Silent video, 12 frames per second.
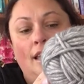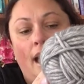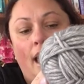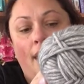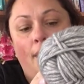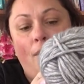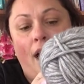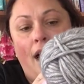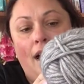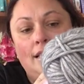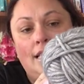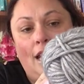
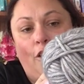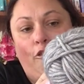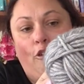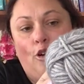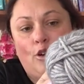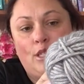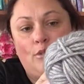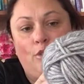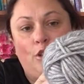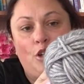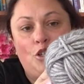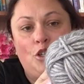Arctic fox
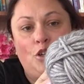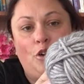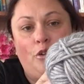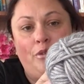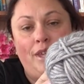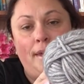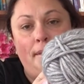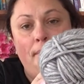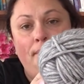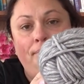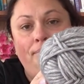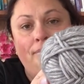version of him